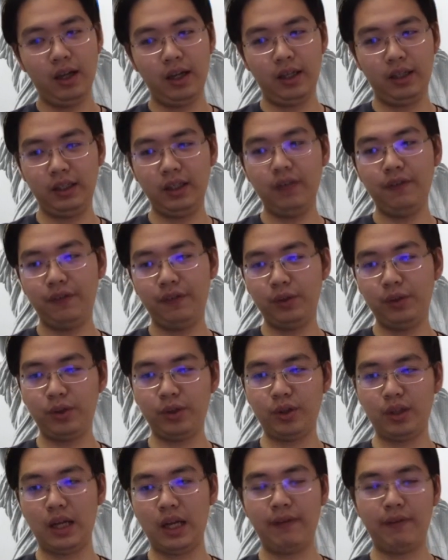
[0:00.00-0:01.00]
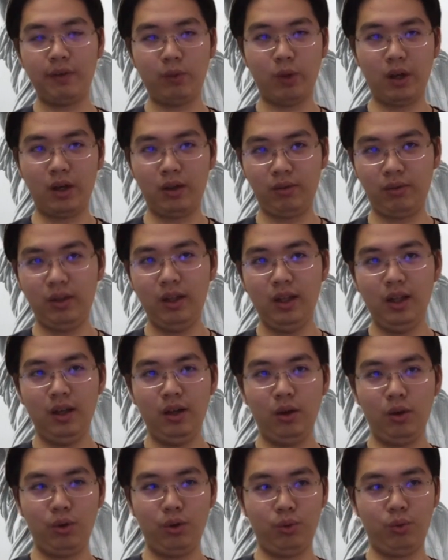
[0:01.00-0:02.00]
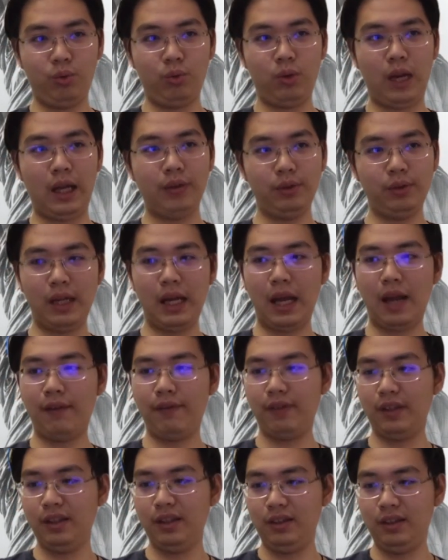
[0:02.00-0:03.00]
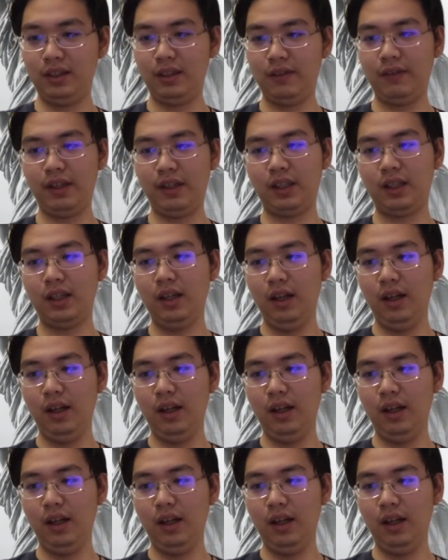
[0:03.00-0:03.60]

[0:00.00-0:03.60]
in near future, everyone who actually have a civic